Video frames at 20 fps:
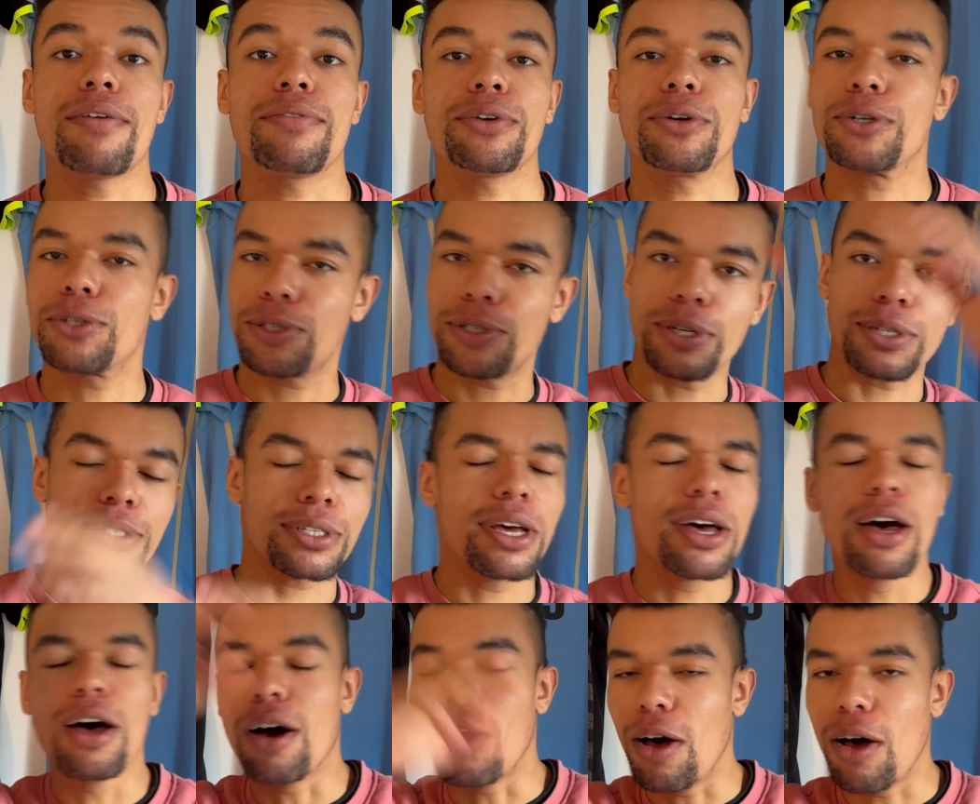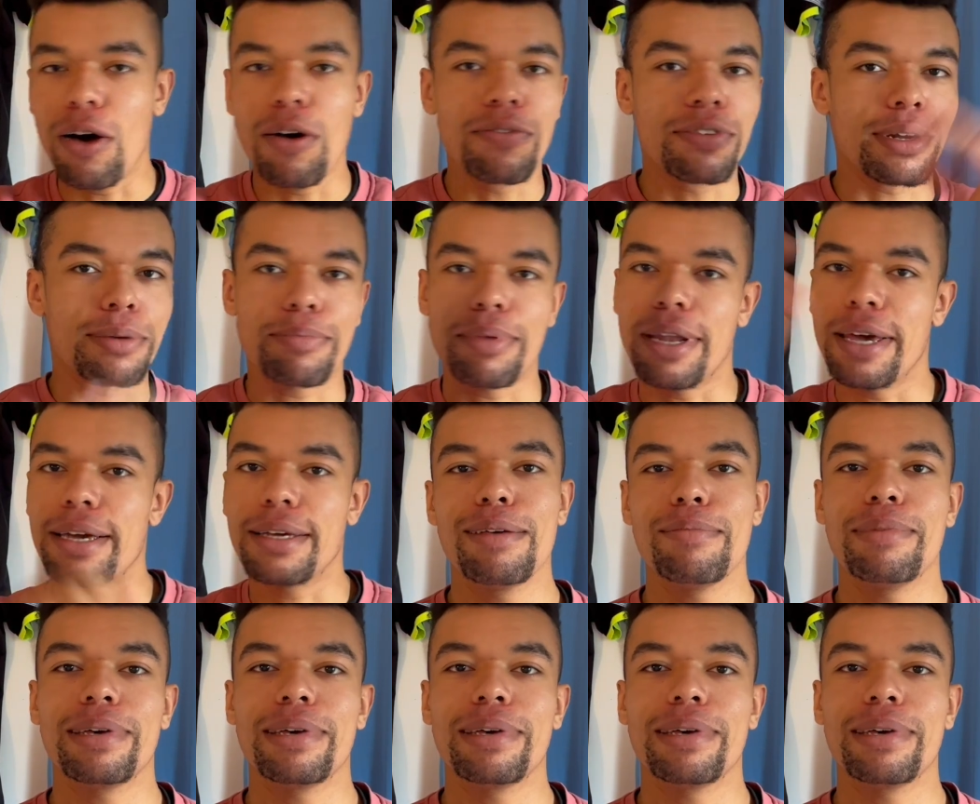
your shirts all over the place,